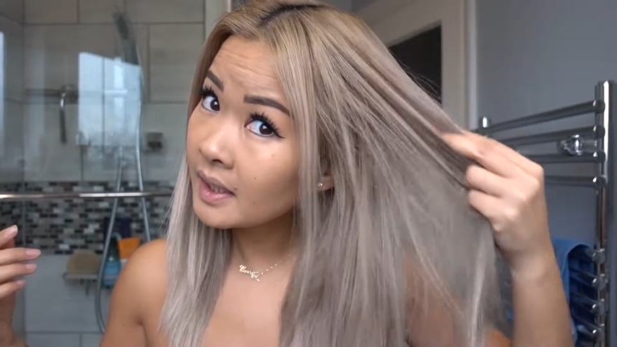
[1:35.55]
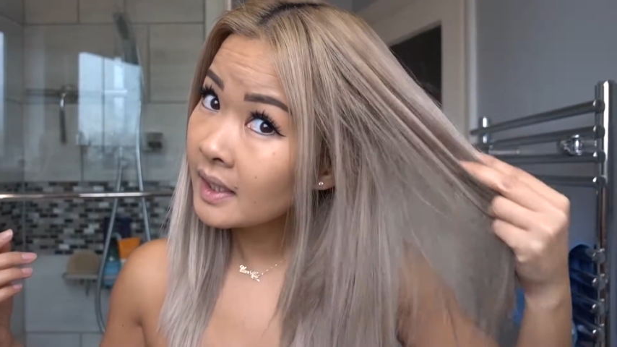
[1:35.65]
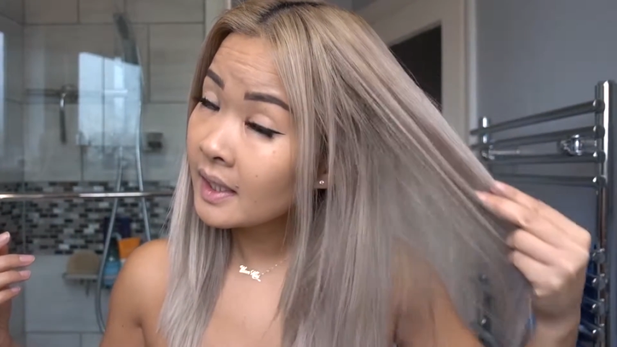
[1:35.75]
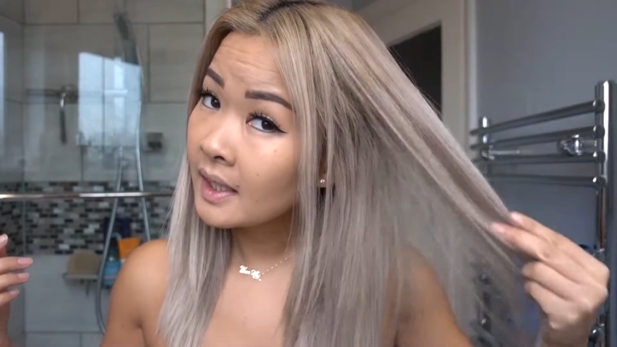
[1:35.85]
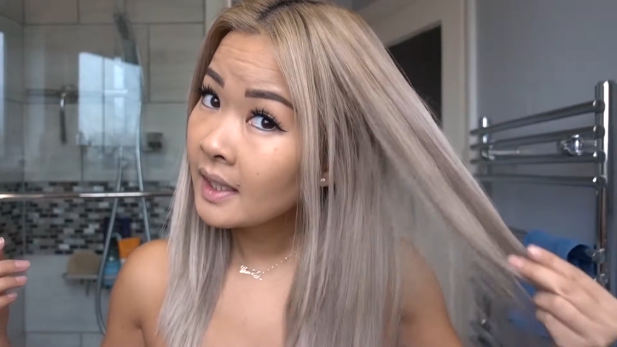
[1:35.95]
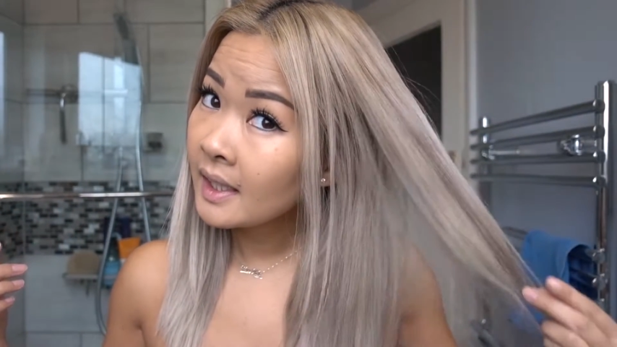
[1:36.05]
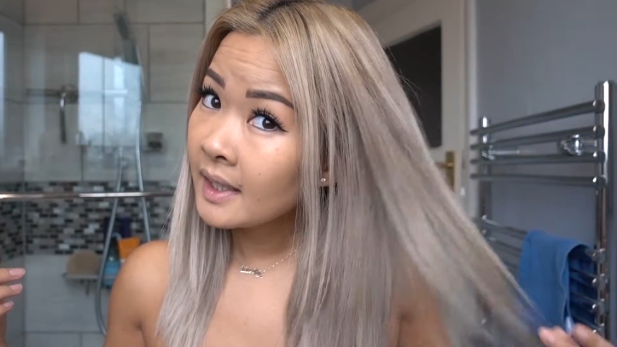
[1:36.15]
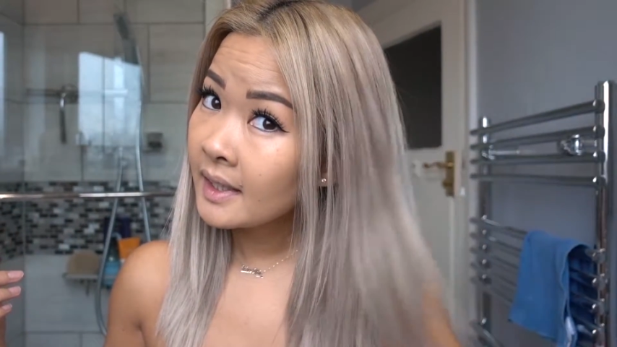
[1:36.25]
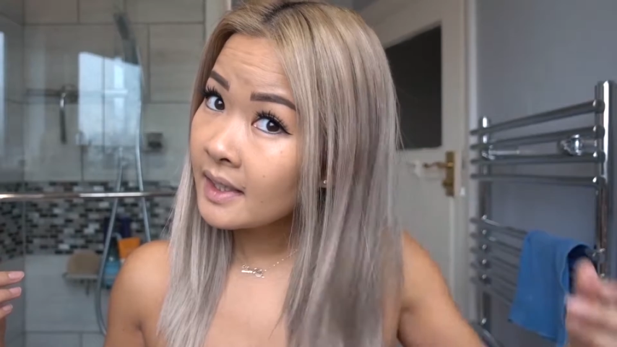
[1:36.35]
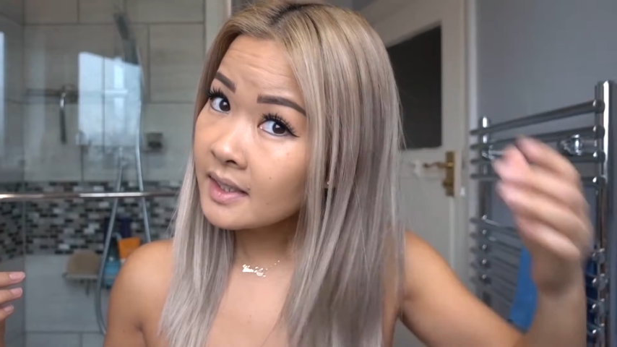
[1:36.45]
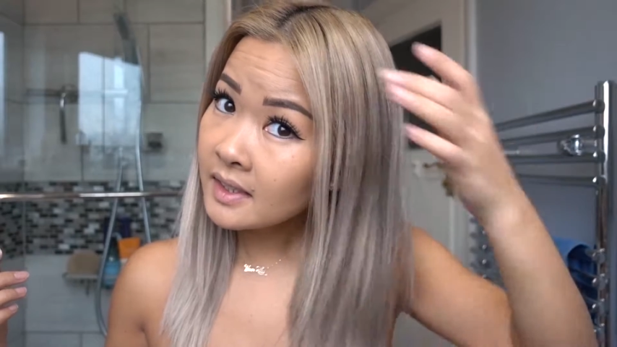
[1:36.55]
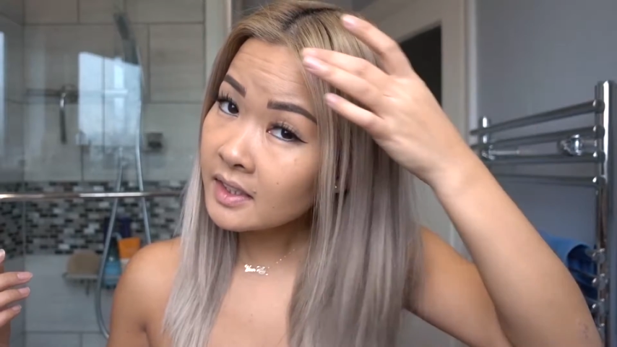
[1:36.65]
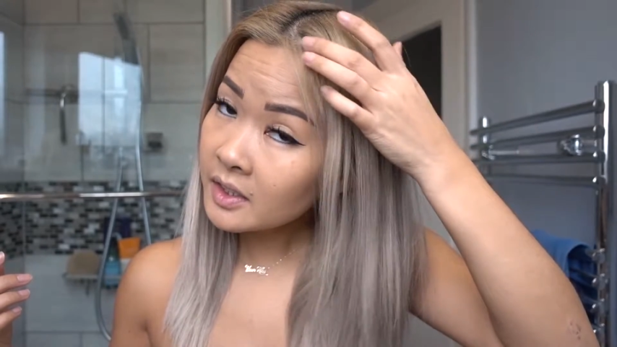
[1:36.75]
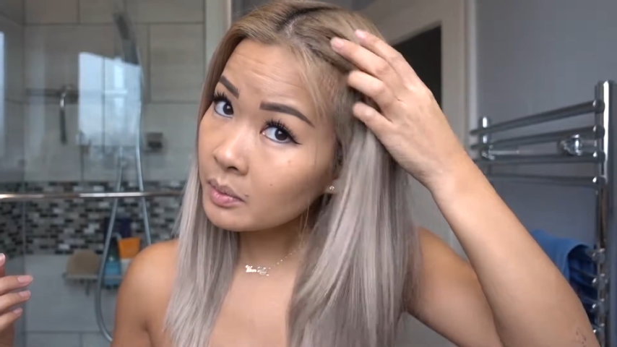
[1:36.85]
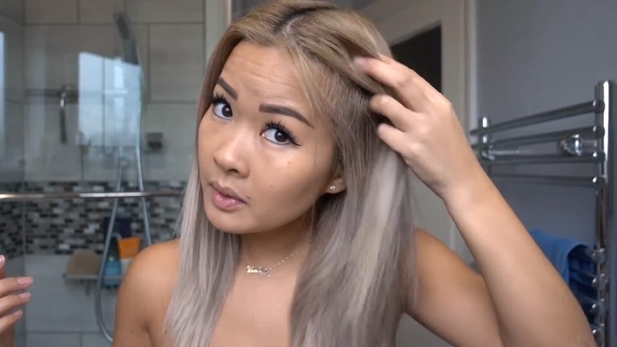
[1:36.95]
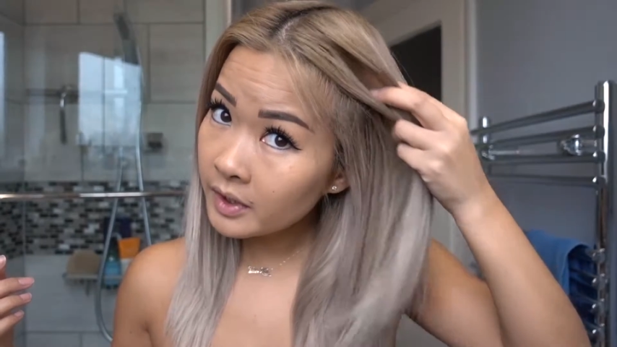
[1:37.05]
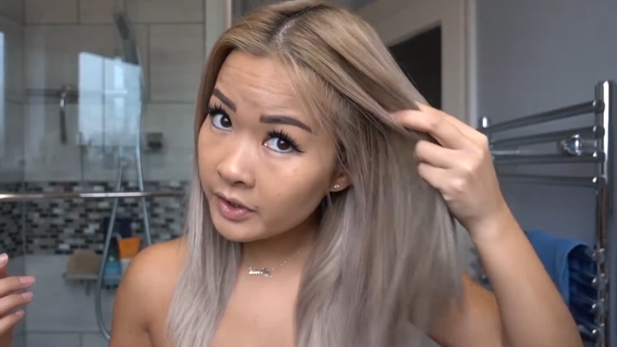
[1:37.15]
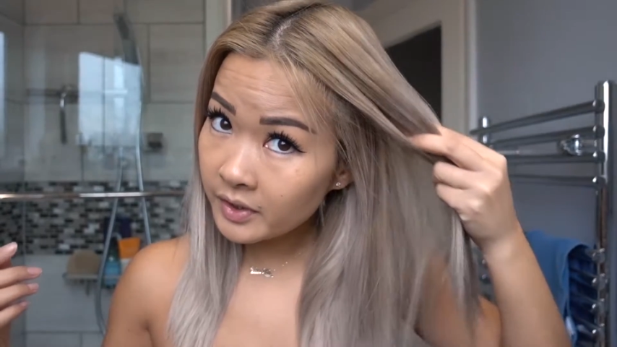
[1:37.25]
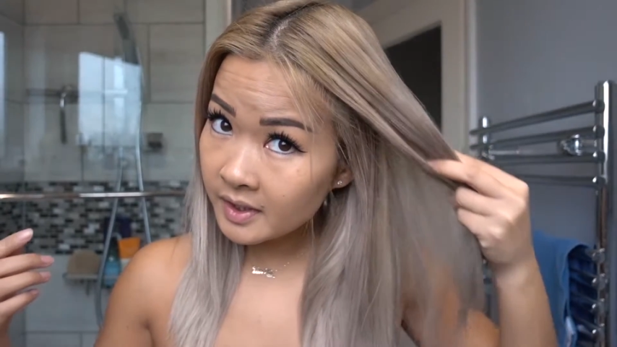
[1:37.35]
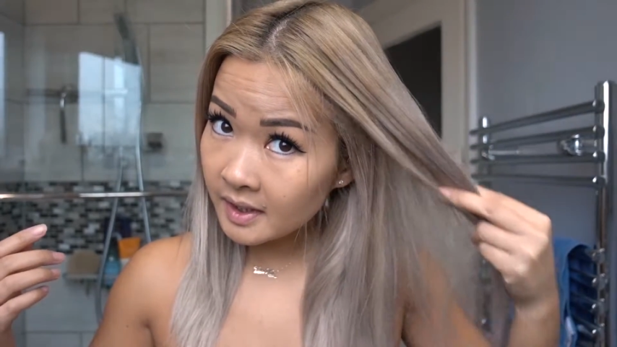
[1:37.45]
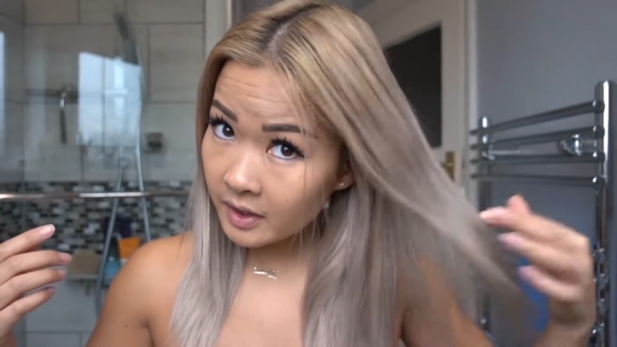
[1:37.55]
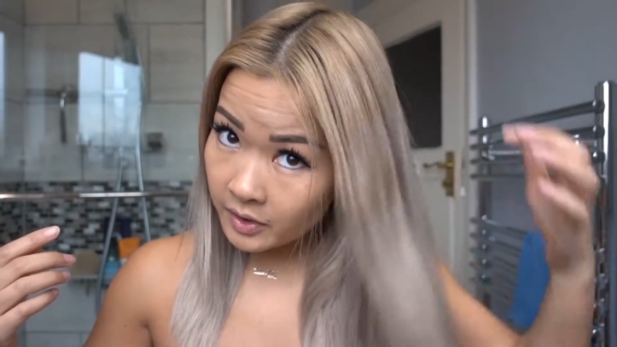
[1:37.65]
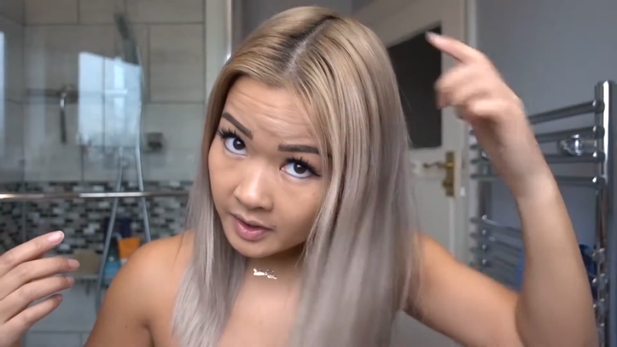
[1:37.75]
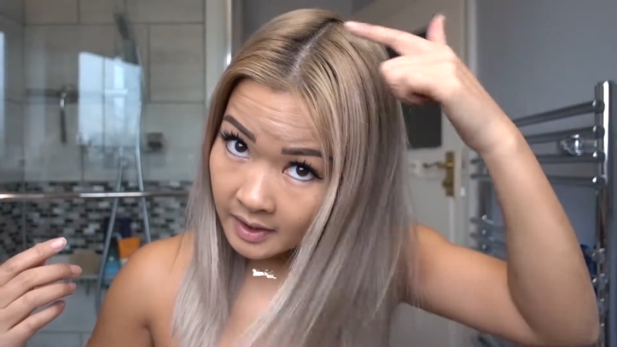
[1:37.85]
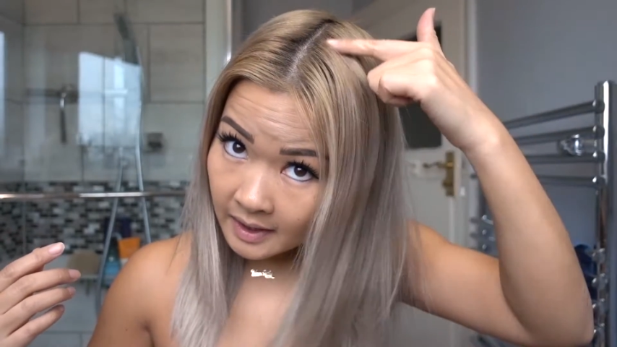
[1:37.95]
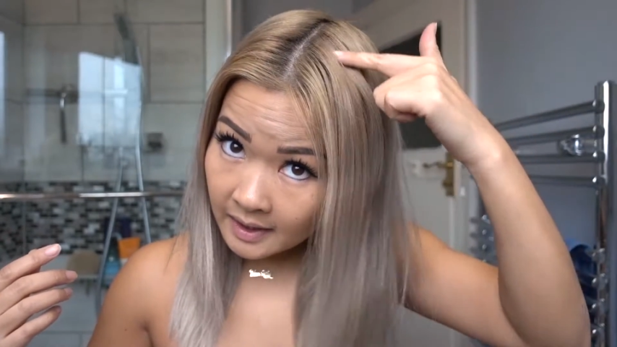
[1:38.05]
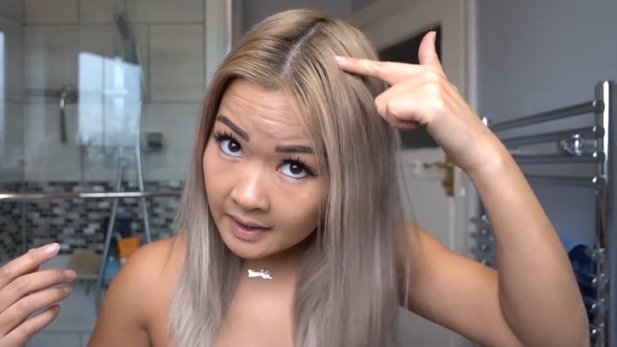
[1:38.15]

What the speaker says: good wash before we start. My roots are